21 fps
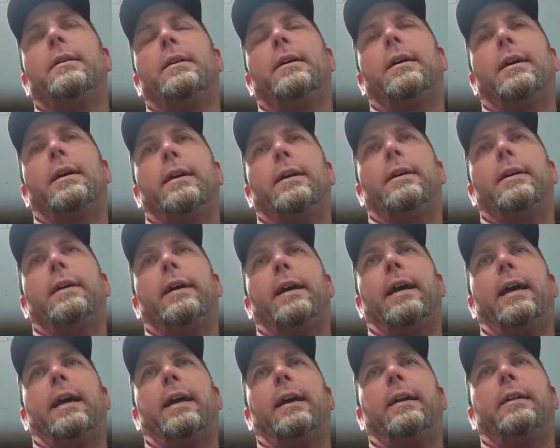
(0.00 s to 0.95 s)
uh, I
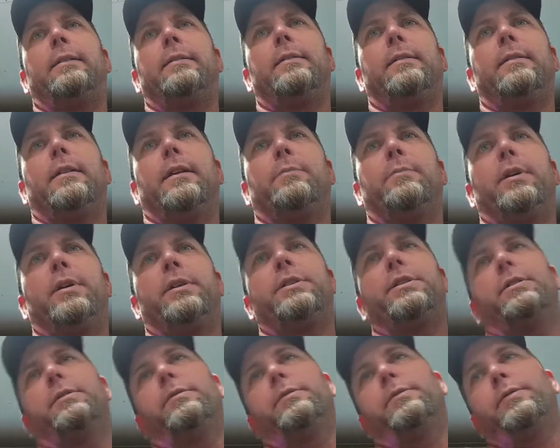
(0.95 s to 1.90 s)
had a
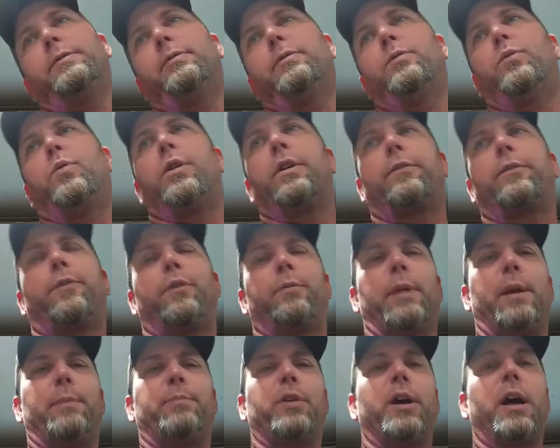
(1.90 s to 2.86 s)
bunch of work for
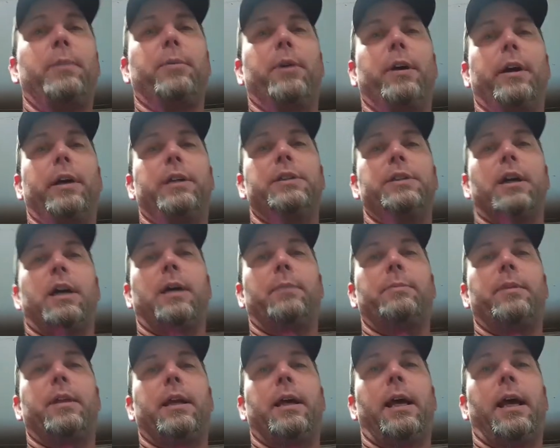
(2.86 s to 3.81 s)
my primary
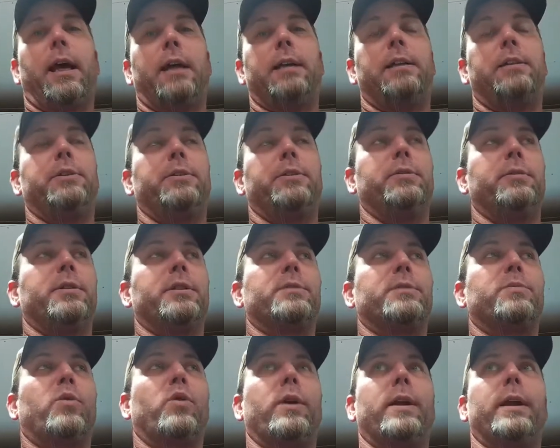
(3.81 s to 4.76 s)
job that I had to do this
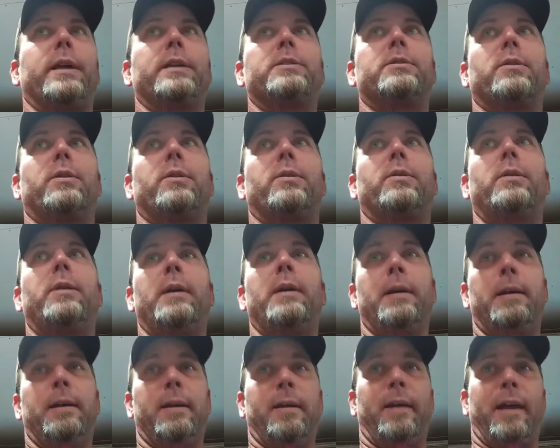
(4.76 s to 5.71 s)
morning, so
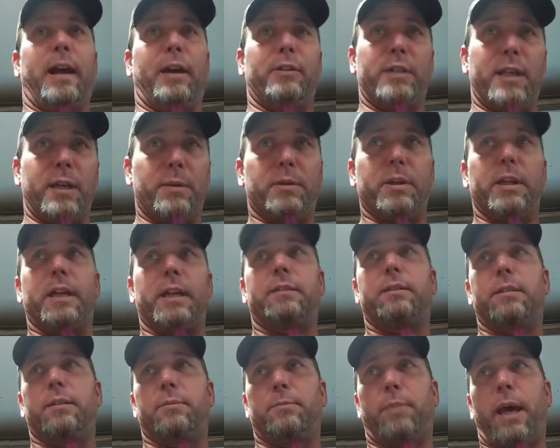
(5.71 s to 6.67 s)
I was able to get
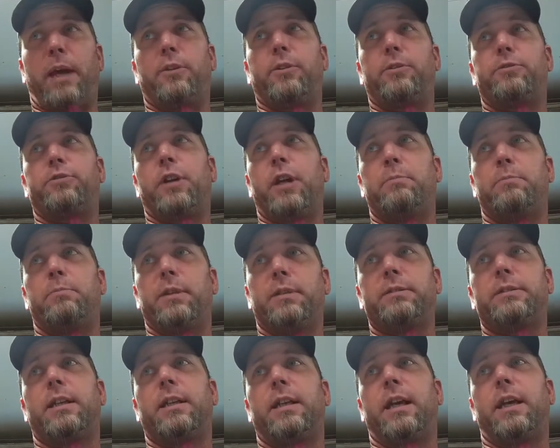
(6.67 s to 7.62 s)
the battery tray
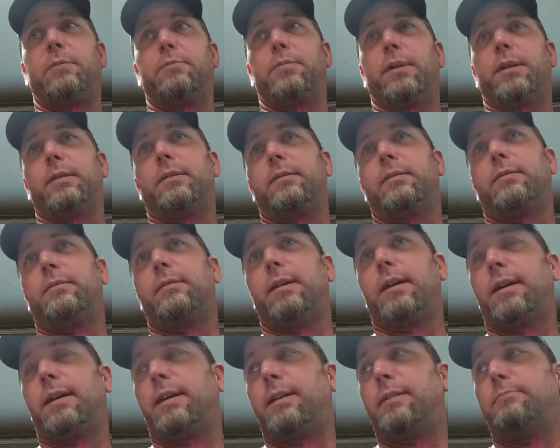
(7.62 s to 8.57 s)
built today, but,
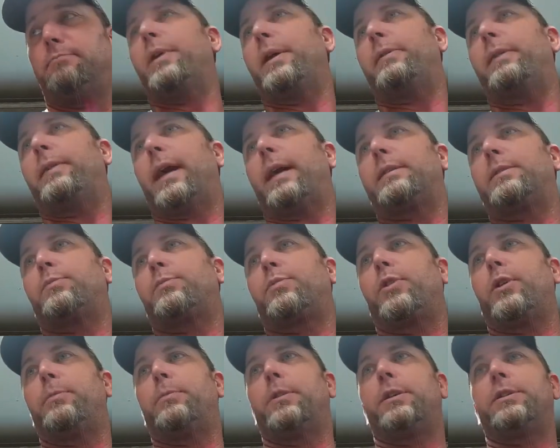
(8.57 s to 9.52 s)
um, but that's
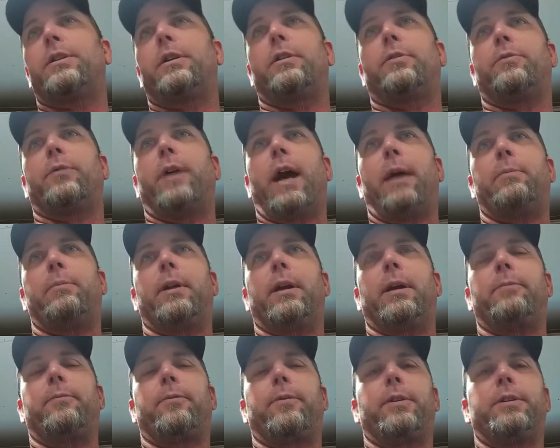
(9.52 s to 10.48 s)
pretty much going to wrap it
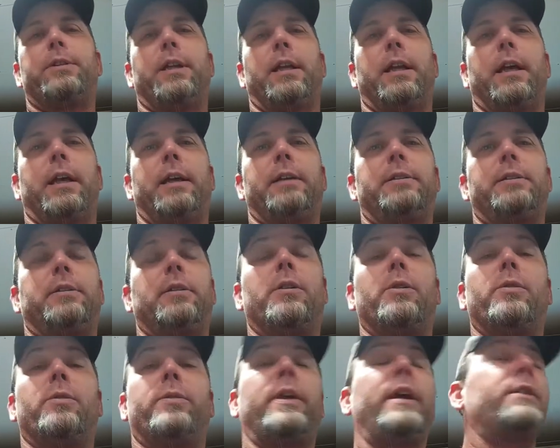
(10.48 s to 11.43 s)
up for today.
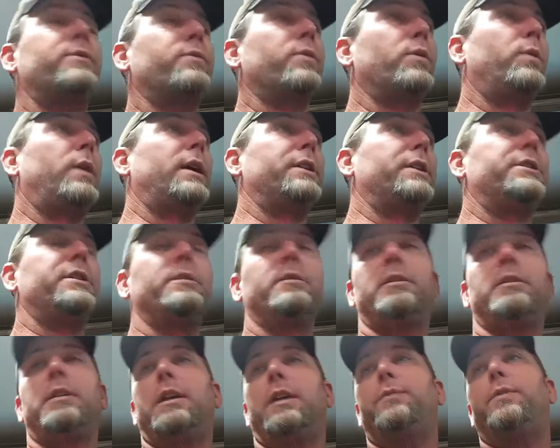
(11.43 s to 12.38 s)
So thanks for watching.
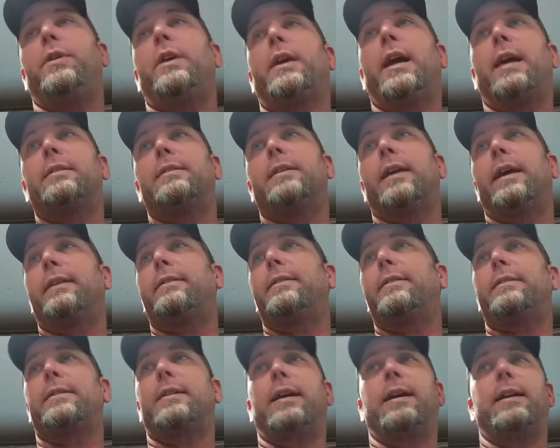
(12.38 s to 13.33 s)
If you guys like
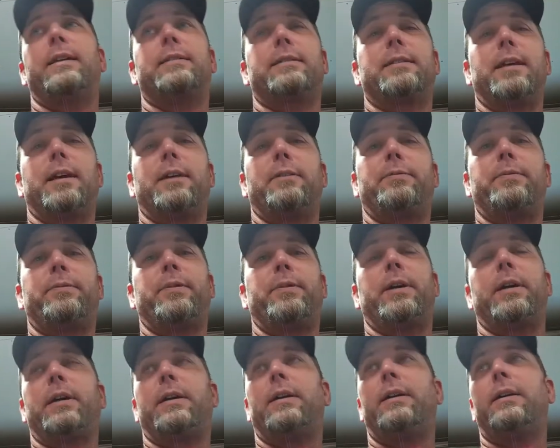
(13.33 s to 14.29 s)
this kind of stuff,
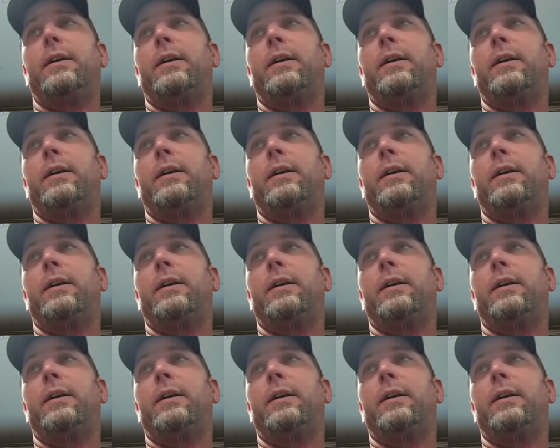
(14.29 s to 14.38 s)
uh,